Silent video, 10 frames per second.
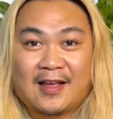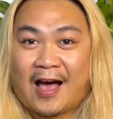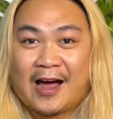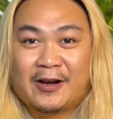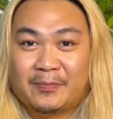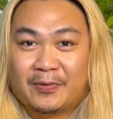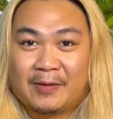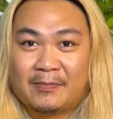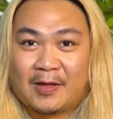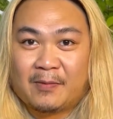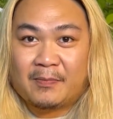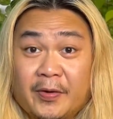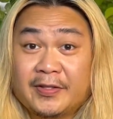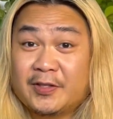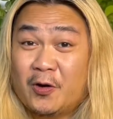I don't blame them.
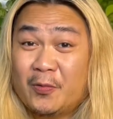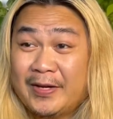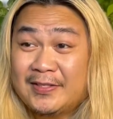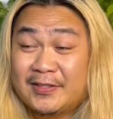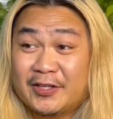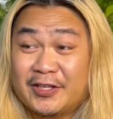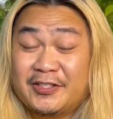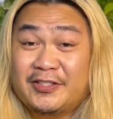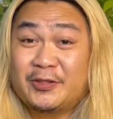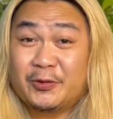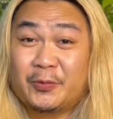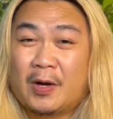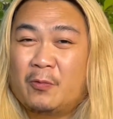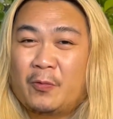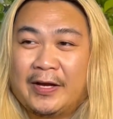It's always good to
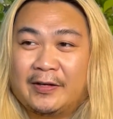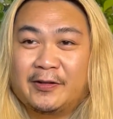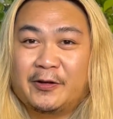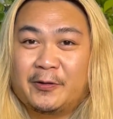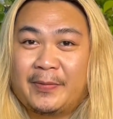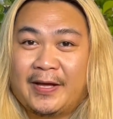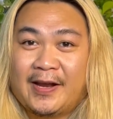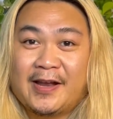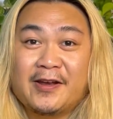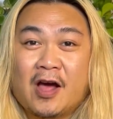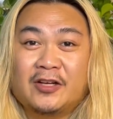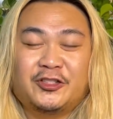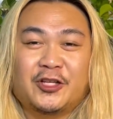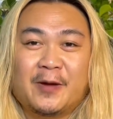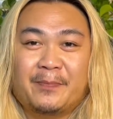wait a little bit and not
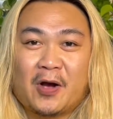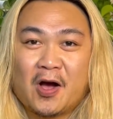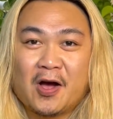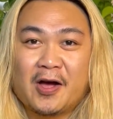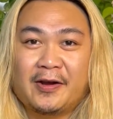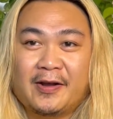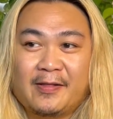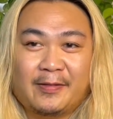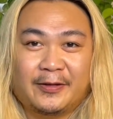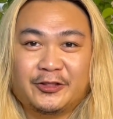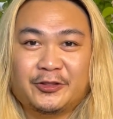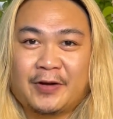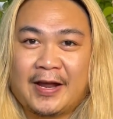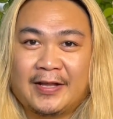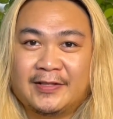jump on the
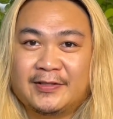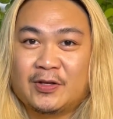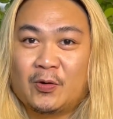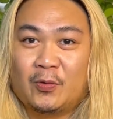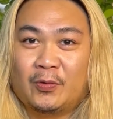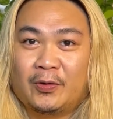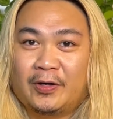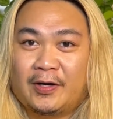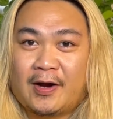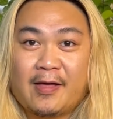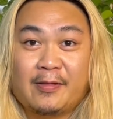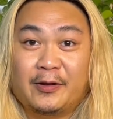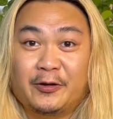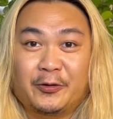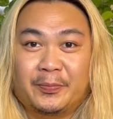trends or
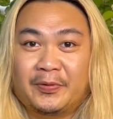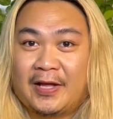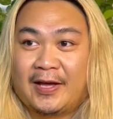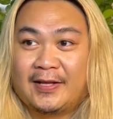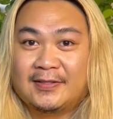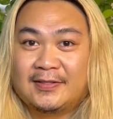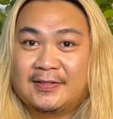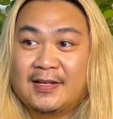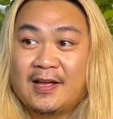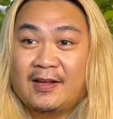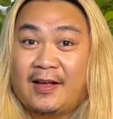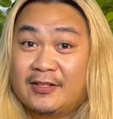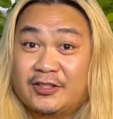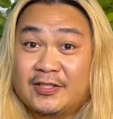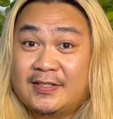the new plants
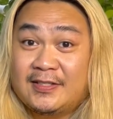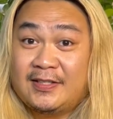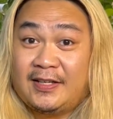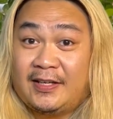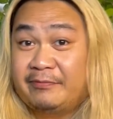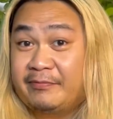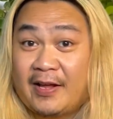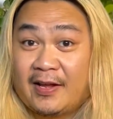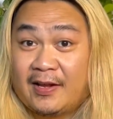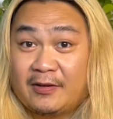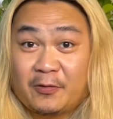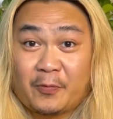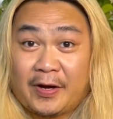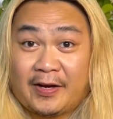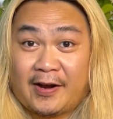just to see and
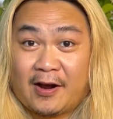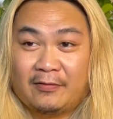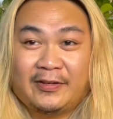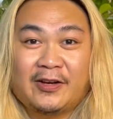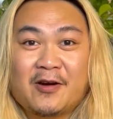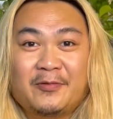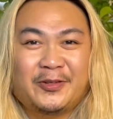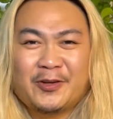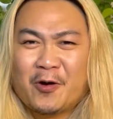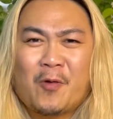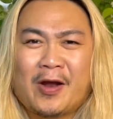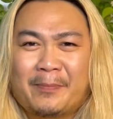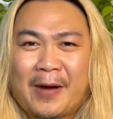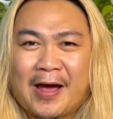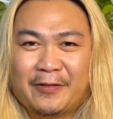wait it out. You know, you don't want to
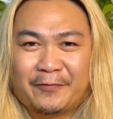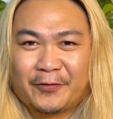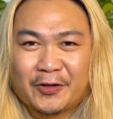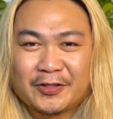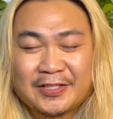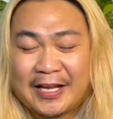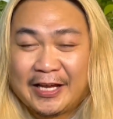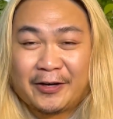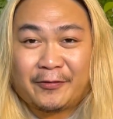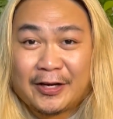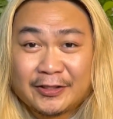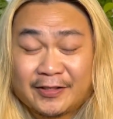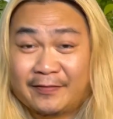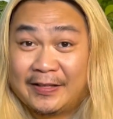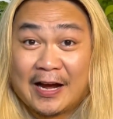buy the first
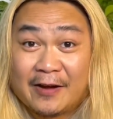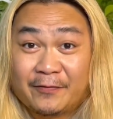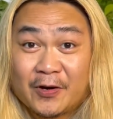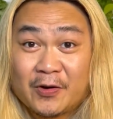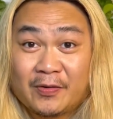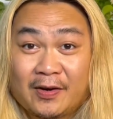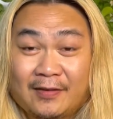iteration of the iPhone.